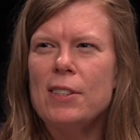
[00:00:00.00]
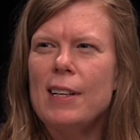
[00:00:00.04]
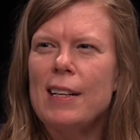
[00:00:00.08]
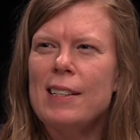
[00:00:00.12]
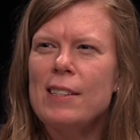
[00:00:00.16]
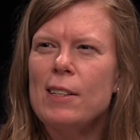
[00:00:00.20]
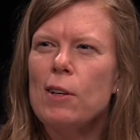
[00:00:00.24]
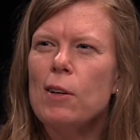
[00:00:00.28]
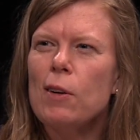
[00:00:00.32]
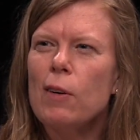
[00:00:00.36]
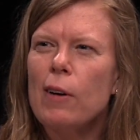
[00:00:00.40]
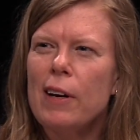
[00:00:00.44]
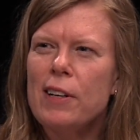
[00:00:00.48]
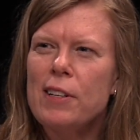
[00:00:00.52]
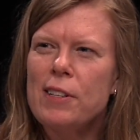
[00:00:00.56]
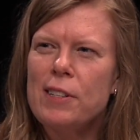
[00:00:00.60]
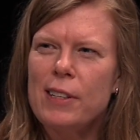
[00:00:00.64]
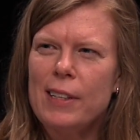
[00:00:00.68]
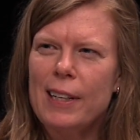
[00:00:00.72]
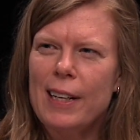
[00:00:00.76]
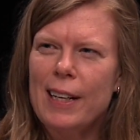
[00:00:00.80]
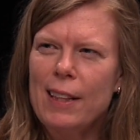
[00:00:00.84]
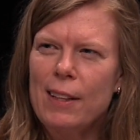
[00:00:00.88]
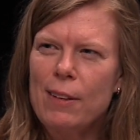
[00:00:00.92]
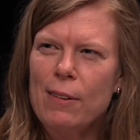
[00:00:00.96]
as a crutch
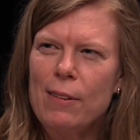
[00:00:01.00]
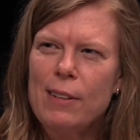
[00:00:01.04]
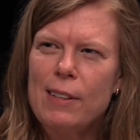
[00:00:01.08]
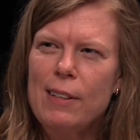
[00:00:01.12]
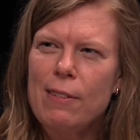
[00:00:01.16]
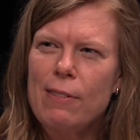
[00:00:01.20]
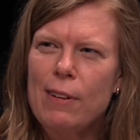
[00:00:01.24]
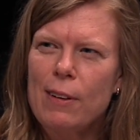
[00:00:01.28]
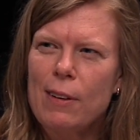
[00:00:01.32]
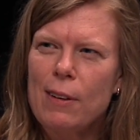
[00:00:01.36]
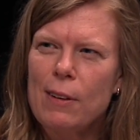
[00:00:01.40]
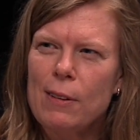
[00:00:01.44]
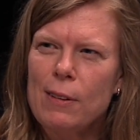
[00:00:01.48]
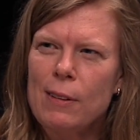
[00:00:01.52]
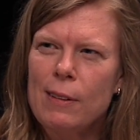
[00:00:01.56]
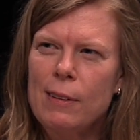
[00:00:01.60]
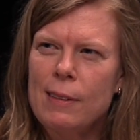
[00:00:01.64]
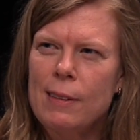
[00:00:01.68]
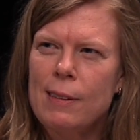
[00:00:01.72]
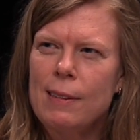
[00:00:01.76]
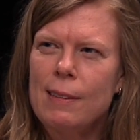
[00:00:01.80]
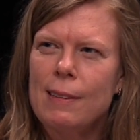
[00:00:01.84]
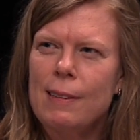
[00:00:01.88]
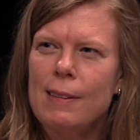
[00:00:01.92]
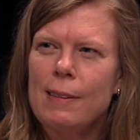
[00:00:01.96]
to get through a
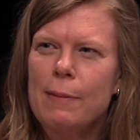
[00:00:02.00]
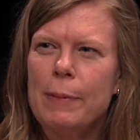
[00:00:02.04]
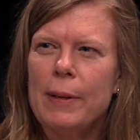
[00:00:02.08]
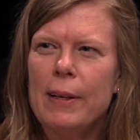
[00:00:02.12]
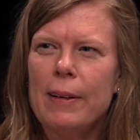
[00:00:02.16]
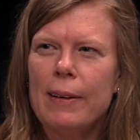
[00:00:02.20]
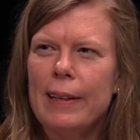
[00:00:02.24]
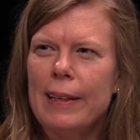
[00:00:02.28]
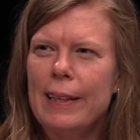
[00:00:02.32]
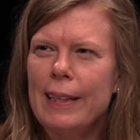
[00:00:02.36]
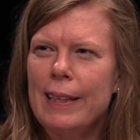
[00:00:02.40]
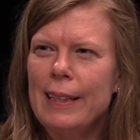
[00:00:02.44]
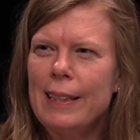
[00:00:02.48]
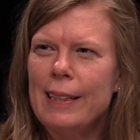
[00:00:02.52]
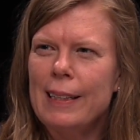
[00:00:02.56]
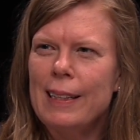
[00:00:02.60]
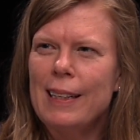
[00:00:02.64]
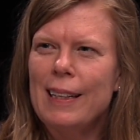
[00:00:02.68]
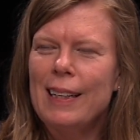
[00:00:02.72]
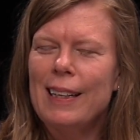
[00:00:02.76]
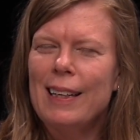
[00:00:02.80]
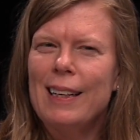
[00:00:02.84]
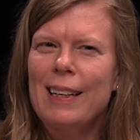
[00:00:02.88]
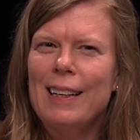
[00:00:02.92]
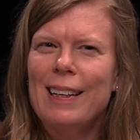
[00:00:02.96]
difficult period.
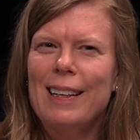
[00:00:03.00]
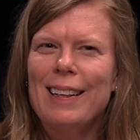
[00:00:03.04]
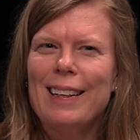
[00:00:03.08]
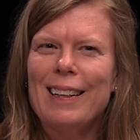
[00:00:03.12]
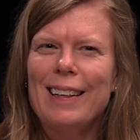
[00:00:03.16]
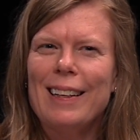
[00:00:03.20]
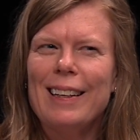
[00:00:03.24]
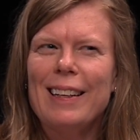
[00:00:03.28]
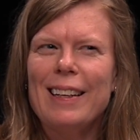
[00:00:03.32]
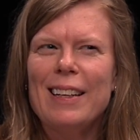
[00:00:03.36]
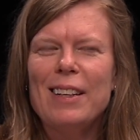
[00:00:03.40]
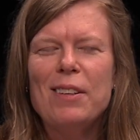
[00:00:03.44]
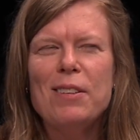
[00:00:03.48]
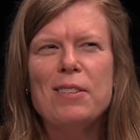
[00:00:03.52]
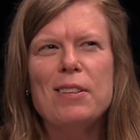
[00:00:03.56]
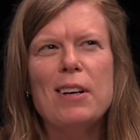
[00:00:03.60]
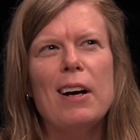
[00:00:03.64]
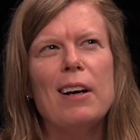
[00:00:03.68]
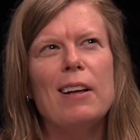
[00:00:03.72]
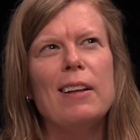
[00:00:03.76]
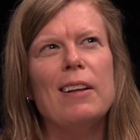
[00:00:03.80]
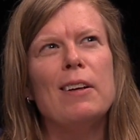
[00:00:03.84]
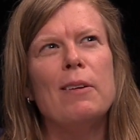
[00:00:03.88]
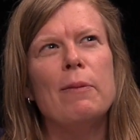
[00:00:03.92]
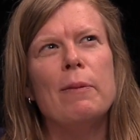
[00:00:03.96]
Mm-hmm. Can you
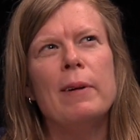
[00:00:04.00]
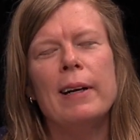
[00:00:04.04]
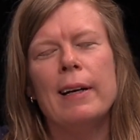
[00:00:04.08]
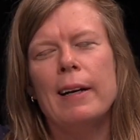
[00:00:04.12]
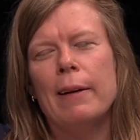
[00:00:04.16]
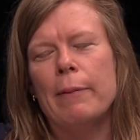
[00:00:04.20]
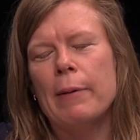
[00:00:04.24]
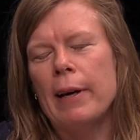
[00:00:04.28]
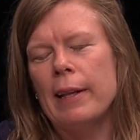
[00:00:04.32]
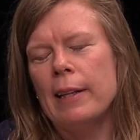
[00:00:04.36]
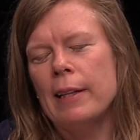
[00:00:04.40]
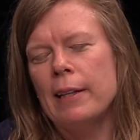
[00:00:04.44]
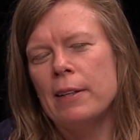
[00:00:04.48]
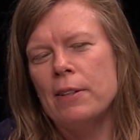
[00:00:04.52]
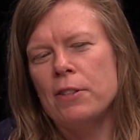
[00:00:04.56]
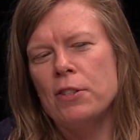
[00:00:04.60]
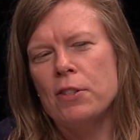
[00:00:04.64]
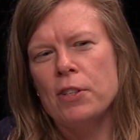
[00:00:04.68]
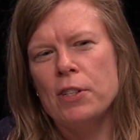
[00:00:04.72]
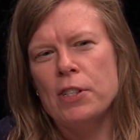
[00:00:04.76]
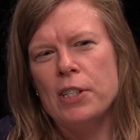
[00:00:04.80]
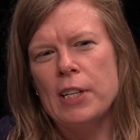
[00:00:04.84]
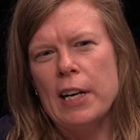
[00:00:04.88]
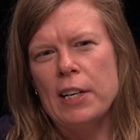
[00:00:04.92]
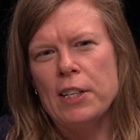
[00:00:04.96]
talk a little bit about the
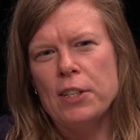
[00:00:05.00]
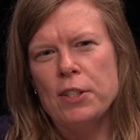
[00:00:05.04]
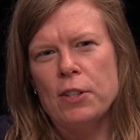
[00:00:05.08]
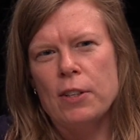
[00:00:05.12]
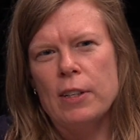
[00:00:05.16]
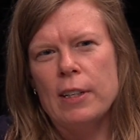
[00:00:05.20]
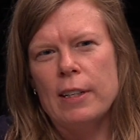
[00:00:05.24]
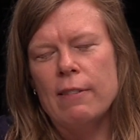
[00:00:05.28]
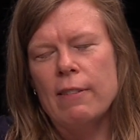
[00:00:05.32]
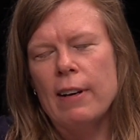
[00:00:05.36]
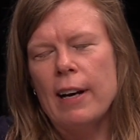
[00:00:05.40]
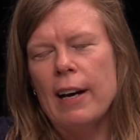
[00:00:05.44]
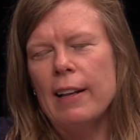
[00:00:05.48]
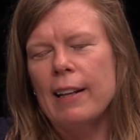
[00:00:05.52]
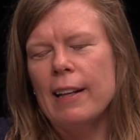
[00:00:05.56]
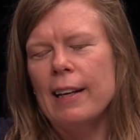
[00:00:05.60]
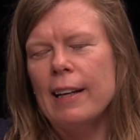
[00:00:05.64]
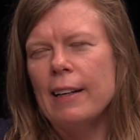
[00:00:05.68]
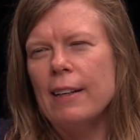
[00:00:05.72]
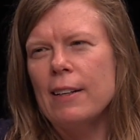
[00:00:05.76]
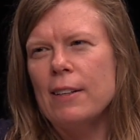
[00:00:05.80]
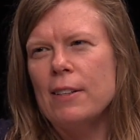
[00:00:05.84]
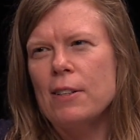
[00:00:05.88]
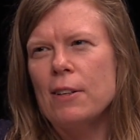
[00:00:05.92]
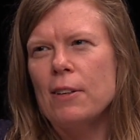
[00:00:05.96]
trajectory of how
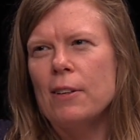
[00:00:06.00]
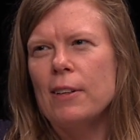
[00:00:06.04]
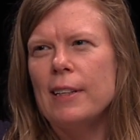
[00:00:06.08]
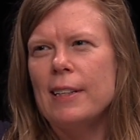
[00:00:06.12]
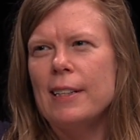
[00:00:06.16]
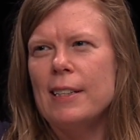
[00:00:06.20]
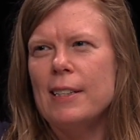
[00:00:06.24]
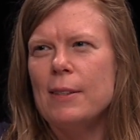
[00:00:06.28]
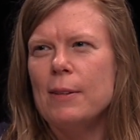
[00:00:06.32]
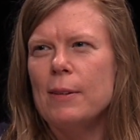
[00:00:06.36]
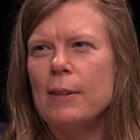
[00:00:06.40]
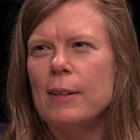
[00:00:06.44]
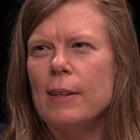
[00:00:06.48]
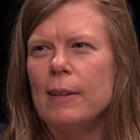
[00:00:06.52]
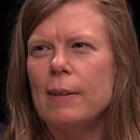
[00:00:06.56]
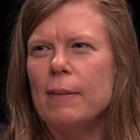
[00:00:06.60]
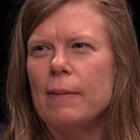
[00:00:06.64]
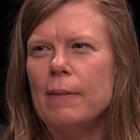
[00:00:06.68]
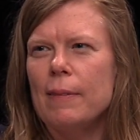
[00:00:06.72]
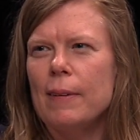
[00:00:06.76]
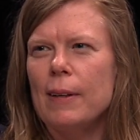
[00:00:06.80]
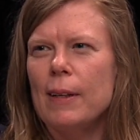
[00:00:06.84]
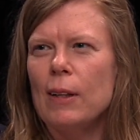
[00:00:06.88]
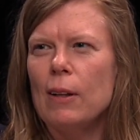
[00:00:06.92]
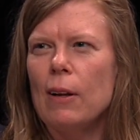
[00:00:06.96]
that could turn into
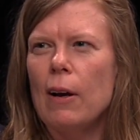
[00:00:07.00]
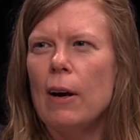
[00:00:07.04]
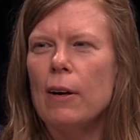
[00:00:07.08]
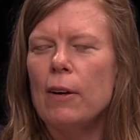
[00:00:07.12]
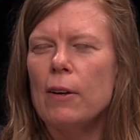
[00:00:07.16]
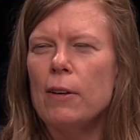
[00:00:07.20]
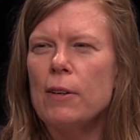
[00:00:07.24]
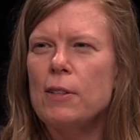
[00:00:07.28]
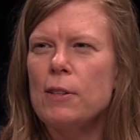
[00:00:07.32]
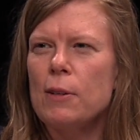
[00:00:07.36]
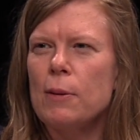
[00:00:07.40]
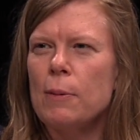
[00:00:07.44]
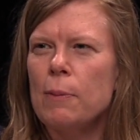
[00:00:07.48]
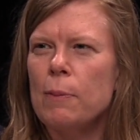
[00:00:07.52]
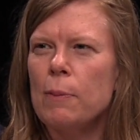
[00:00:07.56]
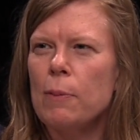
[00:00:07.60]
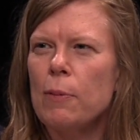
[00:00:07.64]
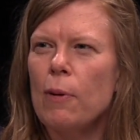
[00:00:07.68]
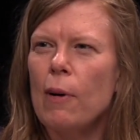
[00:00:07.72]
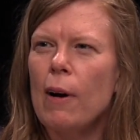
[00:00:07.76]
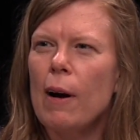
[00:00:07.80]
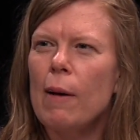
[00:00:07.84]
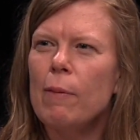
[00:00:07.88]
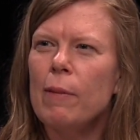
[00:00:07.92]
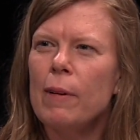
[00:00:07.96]
a longer term
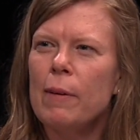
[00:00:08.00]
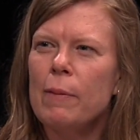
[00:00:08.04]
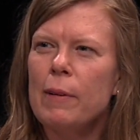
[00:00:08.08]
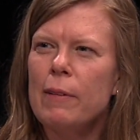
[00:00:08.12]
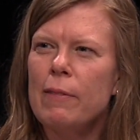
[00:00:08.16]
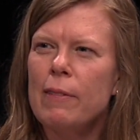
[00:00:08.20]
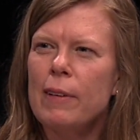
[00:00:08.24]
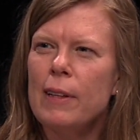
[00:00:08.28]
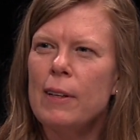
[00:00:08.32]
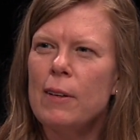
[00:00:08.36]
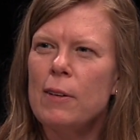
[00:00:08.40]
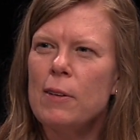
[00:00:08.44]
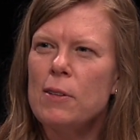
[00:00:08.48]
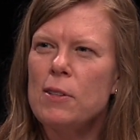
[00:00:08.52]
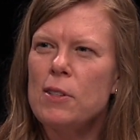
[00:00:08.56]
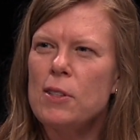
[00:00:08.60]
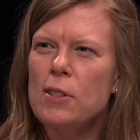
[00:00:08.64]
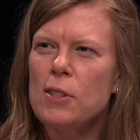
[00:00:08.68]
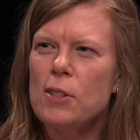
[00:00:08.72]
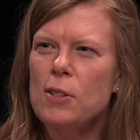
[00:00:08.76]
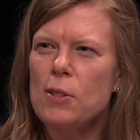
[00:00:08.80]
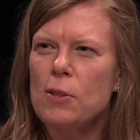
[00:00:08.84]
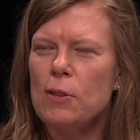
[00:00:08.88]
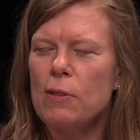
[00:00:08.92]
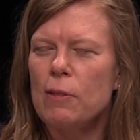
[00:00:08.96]
problem, even though it's
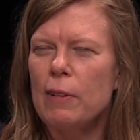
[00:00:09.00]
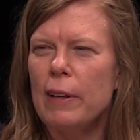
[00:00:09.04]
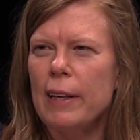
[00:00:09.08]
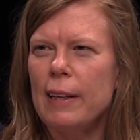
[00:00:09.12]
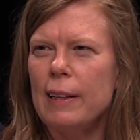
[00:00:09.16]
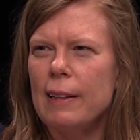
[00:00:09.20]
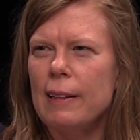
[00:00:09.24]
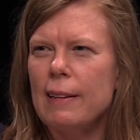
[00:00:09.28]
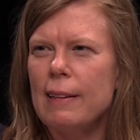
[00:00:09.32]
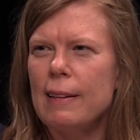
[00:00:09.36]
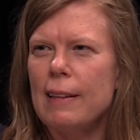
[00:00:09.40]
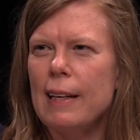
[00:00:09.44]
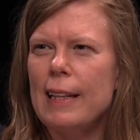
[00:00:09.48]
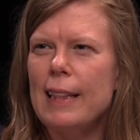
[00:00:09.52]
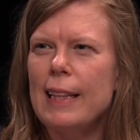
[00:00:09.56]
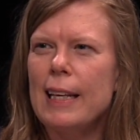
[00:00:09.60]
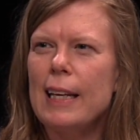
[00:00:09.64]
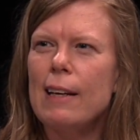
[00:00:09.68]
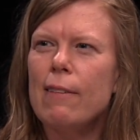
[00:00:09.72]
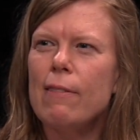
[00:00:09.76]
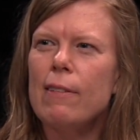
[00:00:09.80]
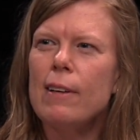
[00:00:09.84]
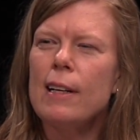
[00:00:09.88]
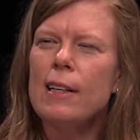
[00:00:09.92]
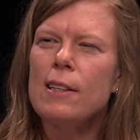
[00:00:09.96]
just sort of like they
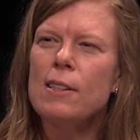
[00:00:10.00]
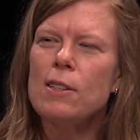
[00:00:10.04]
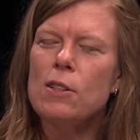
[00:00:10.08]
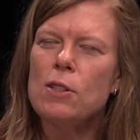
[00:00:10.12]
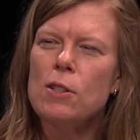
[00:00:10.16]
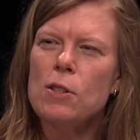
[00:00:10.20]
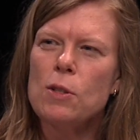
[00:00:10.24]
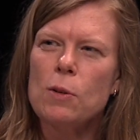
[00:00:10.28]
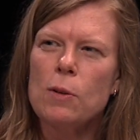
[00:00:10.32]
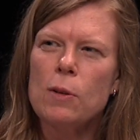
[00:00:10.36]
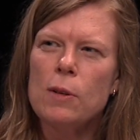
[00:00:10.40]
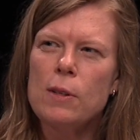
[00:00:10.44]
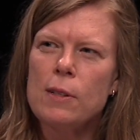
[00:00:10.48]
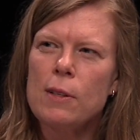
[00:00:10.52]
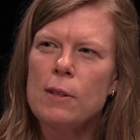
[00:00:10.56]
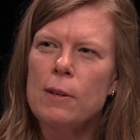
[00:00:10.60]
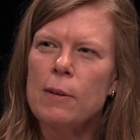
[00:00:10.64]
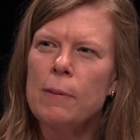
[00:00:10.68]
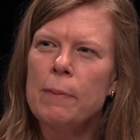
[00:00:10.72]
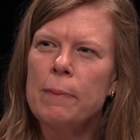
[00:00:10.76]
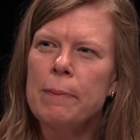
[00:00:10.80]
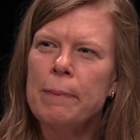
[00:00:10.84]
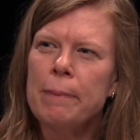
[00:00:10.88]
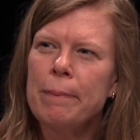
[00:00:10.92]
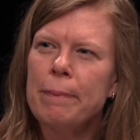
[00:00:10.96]
think of it as a short
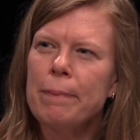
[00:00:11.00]
term?